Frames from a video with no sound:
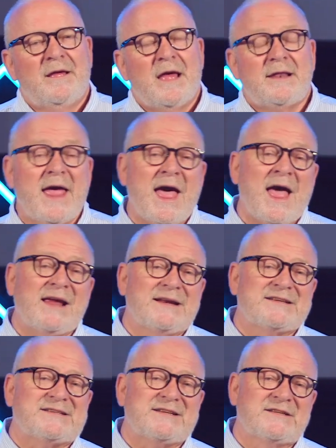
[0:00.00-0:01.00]
Now, in
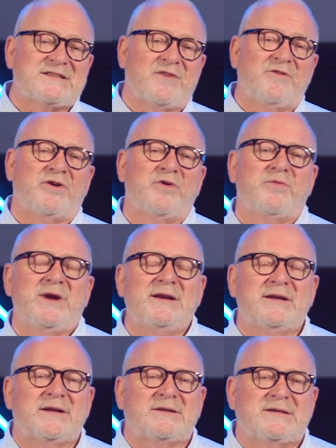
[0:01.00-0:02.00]
a sense, I've got to
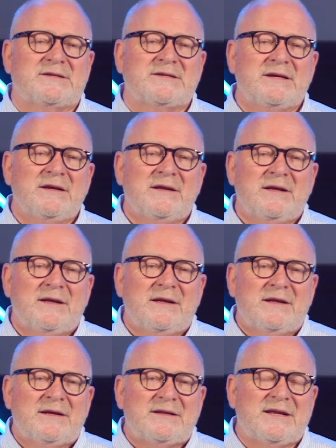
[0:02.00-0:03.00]
read it.
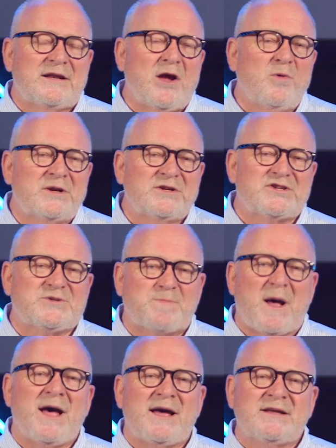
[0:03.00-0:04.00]
Let no one
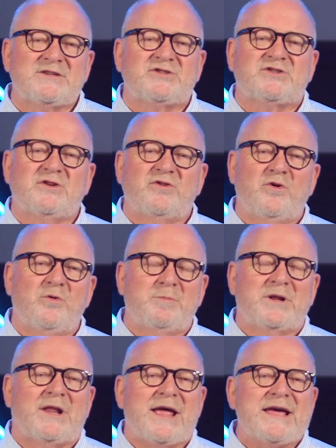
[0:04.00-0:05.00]
despise your
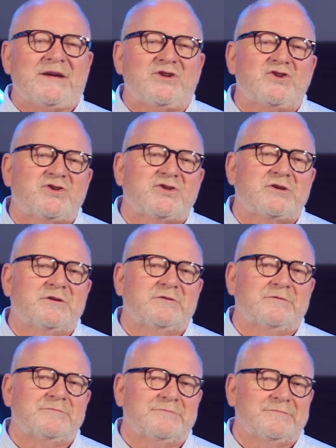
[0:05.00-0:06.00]
middle age.
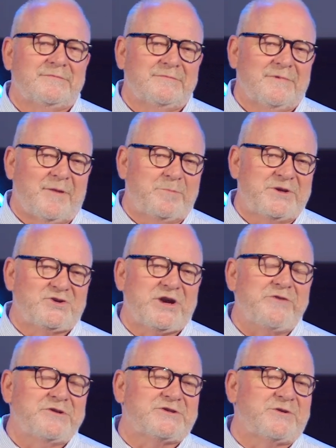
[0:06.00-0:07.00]
I'm being
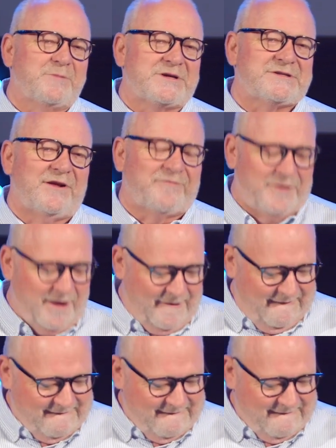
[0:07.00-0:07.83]
generous to myself here.